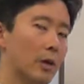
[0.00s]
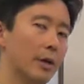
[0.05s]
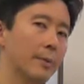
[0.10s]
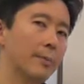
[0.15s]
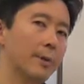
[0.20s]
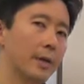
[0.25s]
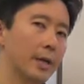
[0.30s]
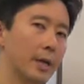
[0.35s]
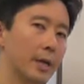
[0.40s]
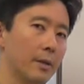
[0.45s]

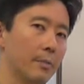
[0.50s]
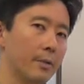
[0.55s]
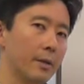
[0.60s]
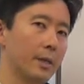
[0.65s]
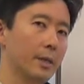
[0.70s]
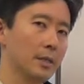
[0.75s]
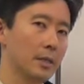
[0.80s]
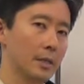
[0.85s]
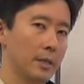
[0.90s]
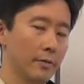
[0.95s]
complicated
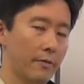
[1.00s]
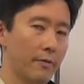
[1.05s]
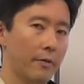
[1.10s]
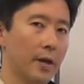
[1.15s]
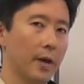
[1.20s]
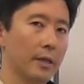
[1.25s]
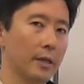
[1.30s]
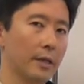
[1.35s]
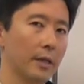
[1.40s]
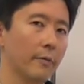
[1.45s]
because of the
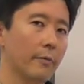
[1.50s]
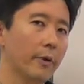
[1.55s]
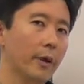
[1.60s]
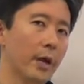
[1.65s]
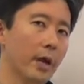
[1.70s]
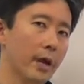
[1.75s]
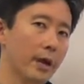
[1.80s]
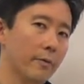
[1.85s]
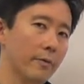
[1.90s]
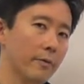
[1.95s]
fact that we
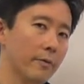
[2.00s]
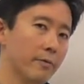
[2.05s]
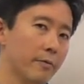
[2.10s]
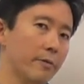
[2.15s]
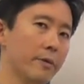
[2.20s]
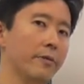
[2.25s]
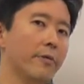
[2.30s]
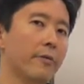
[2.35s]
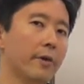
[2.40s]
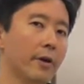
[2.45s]
have
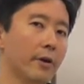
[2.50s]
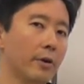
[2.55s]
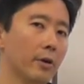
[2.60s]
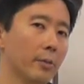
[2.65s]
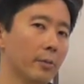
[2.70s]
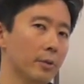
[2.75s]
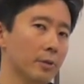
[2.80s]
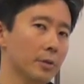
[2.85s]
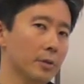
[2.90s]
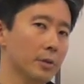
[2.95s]
three
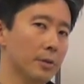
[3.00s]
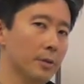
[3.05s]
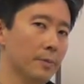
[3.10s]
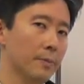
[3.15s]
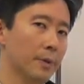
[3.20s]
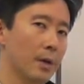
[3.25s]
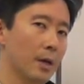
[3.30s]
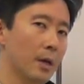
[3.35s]
variables.